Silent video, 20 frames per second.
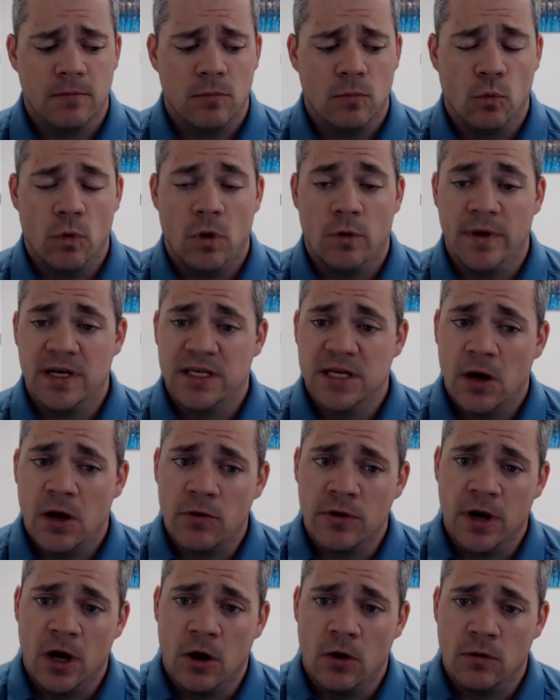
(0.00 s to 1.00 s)
What we
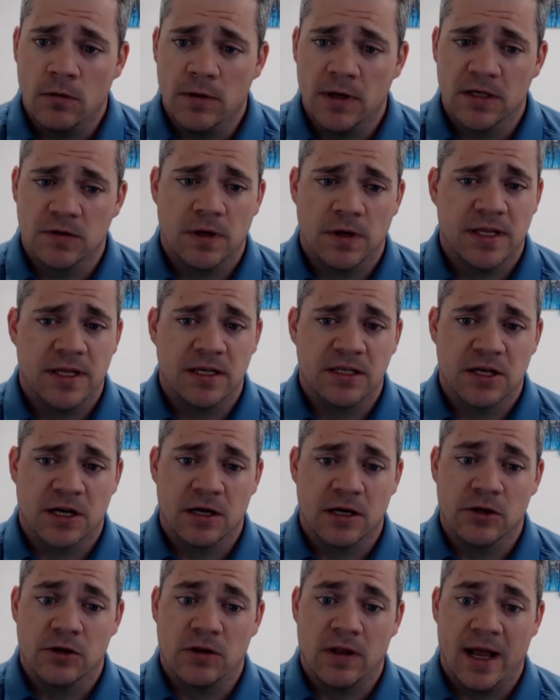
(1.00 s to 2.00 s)
don't know is what things are
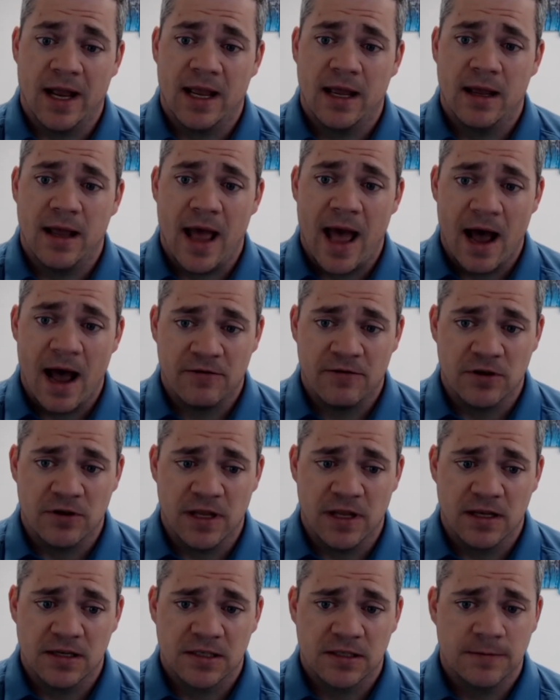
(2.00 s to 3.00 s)
going to look like after
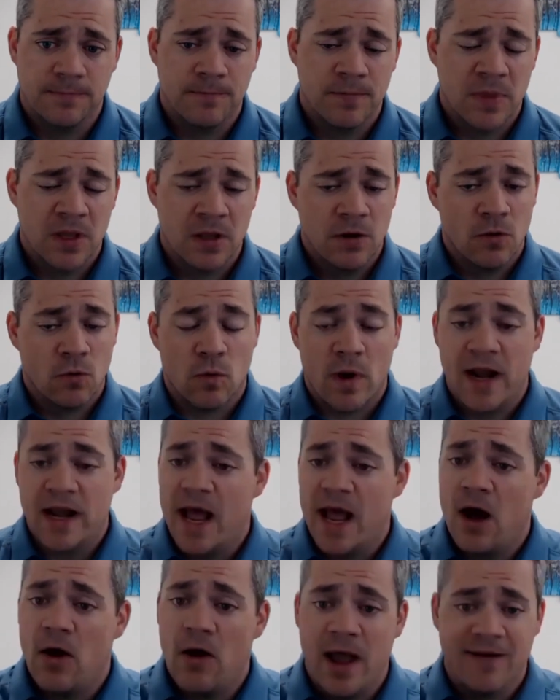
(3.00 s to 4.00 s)
this. Right
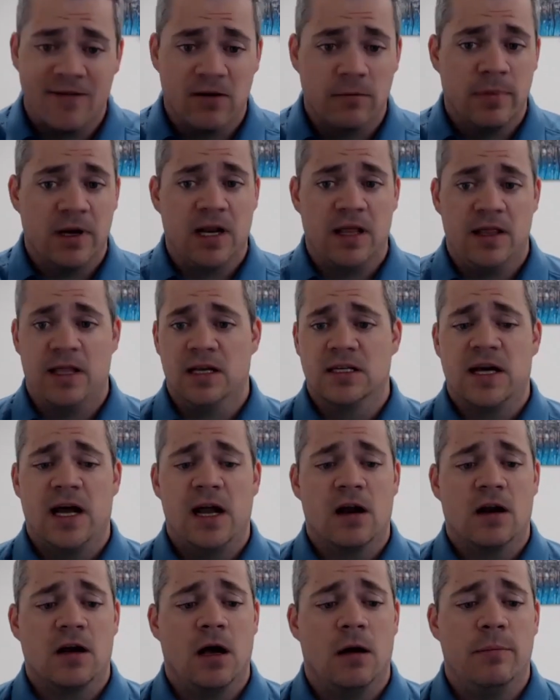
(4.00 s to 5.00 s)
now, everybody, the
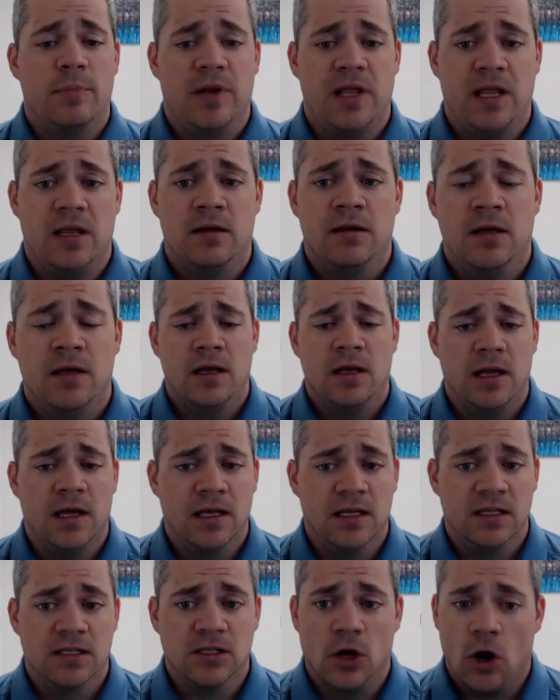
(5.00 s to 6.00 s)
entire company
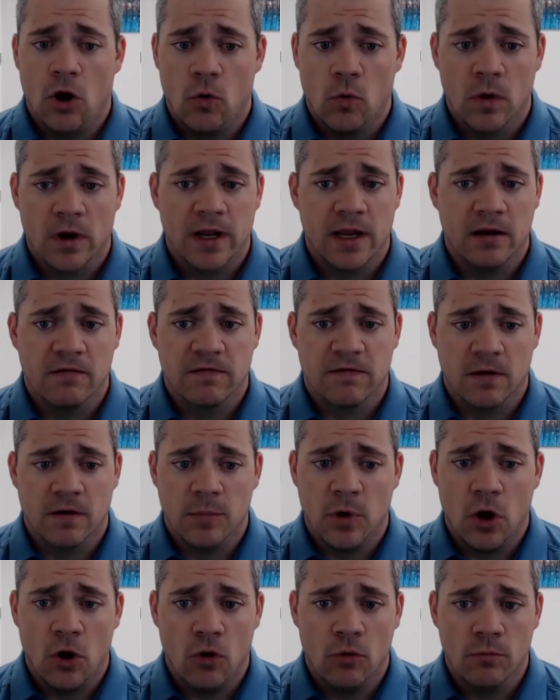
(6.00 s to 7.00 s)
is all working from
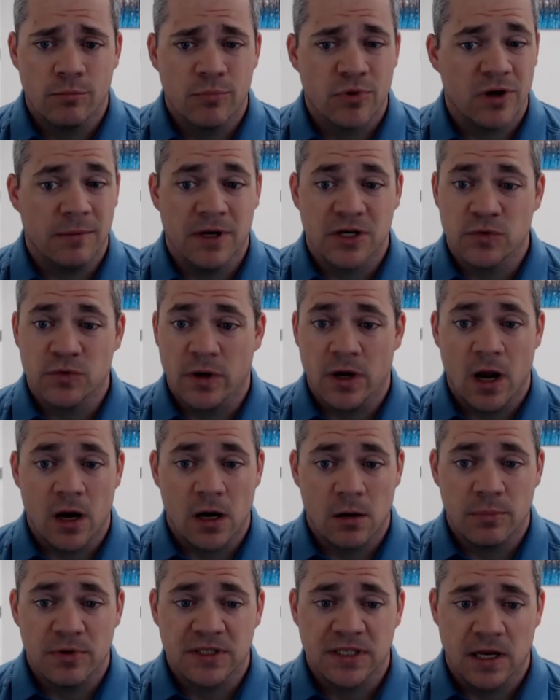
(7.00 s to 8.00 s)
home pretty much
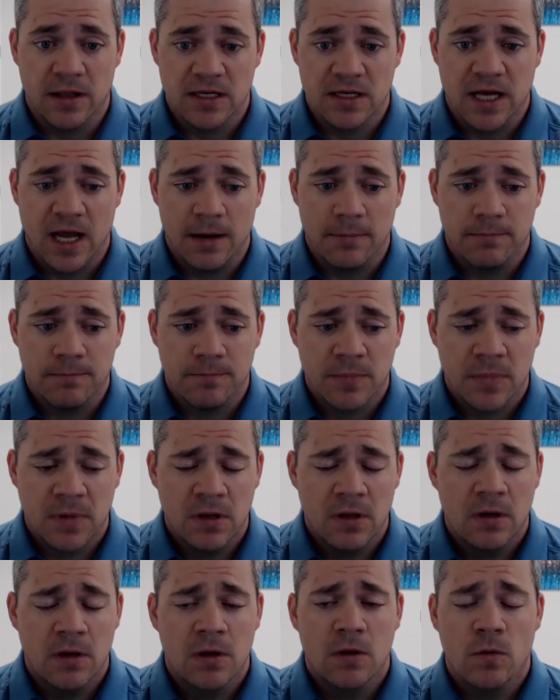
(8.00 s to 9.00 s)
100% of the time.
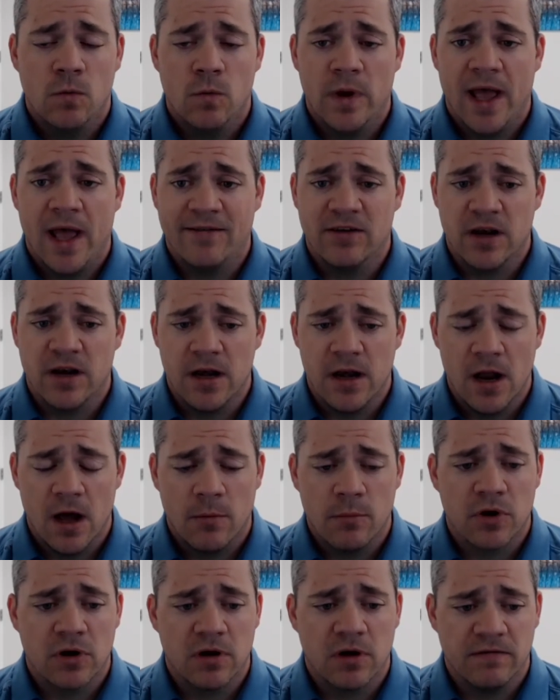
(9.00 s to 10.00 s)
We have a
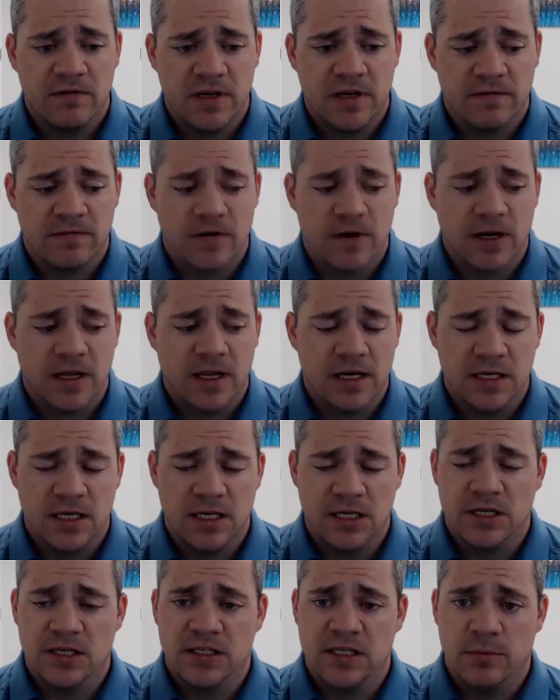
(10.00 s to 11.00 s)
number of different
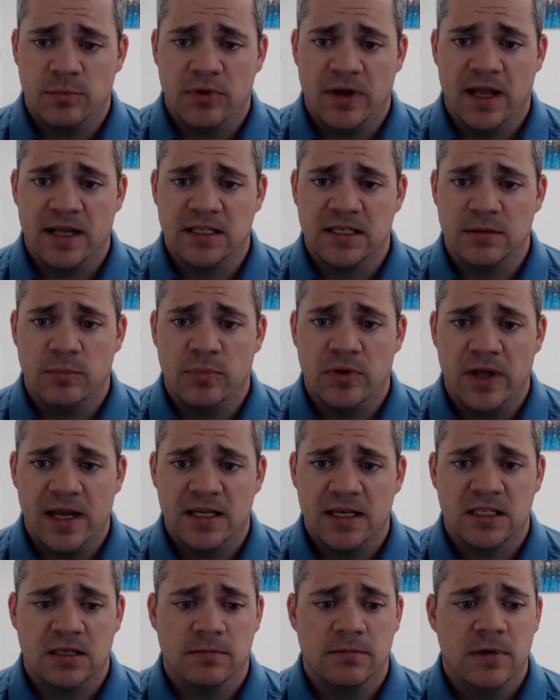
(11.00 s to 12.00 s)
contingency plans in
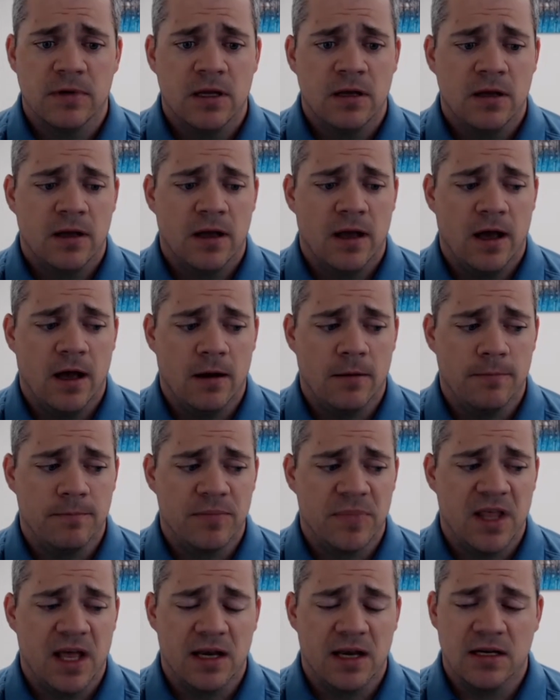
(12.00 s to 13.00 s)
place
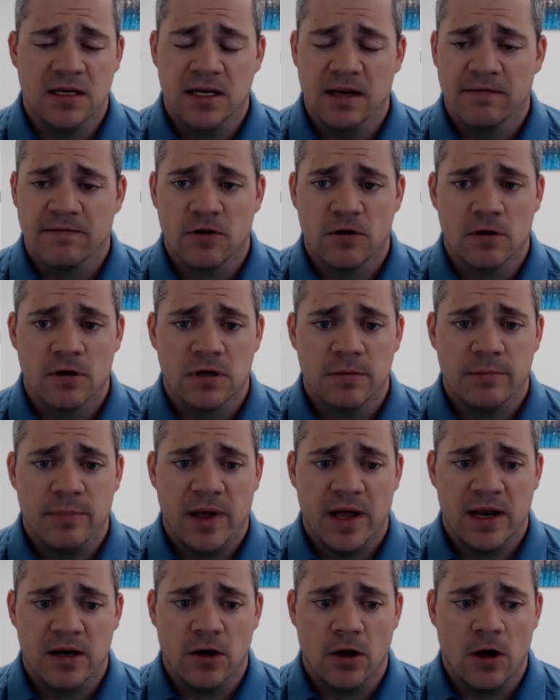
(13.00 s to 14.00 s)
that
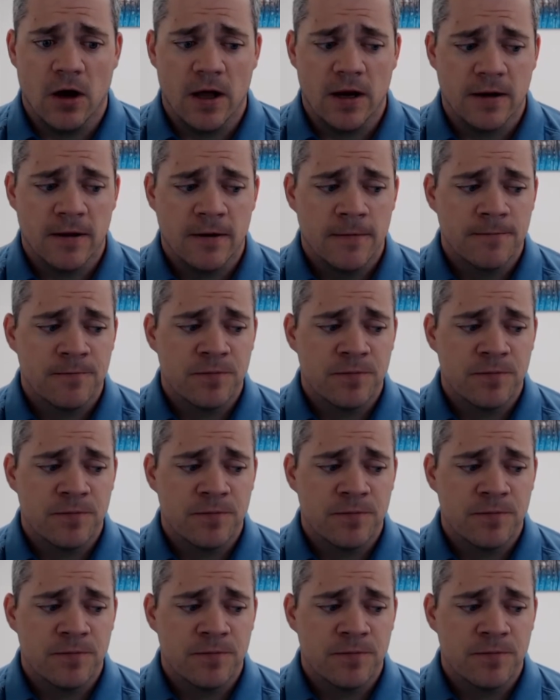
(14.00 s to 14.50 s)
depend on